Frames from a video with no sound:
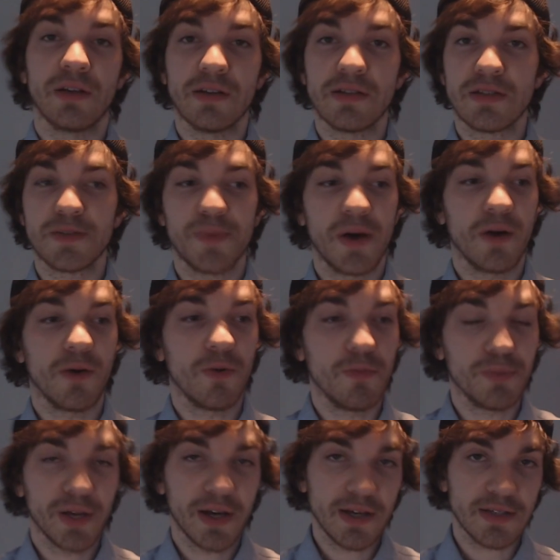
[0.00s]
This is my home
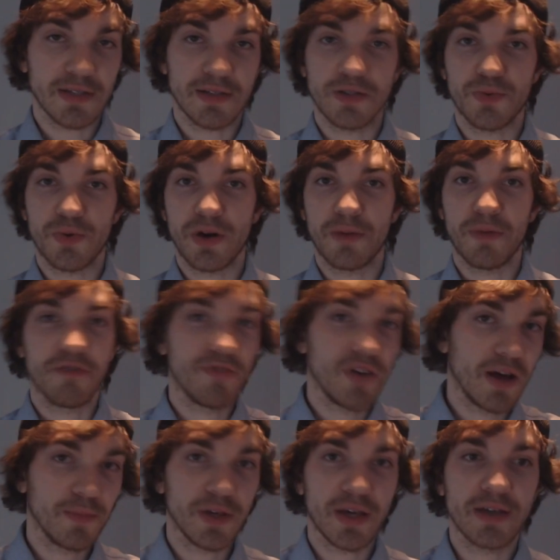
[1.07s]
place, this is where my
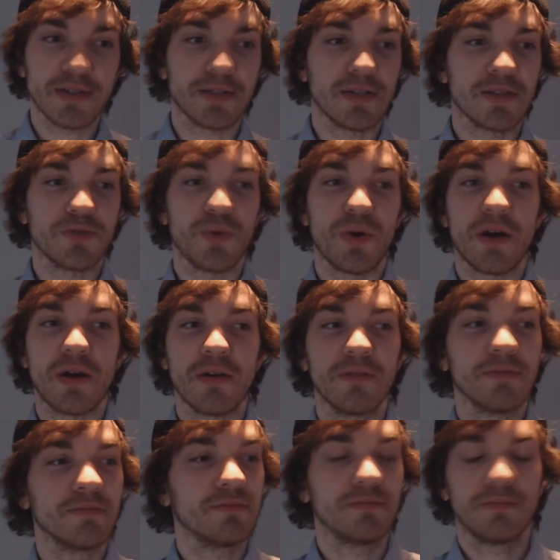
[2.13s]
family is, this is where
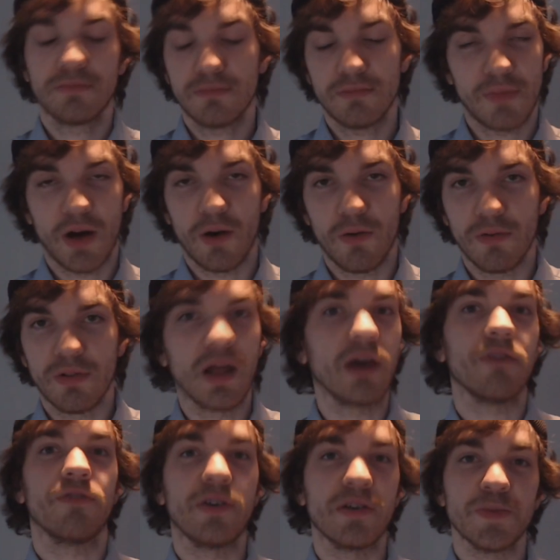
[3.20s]
my whole
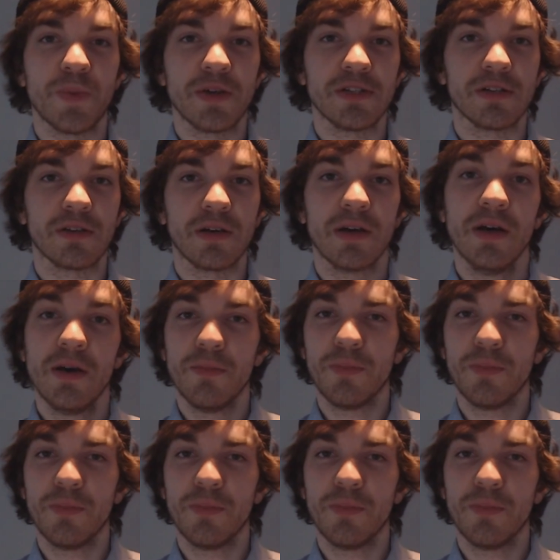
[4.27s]
life is basically.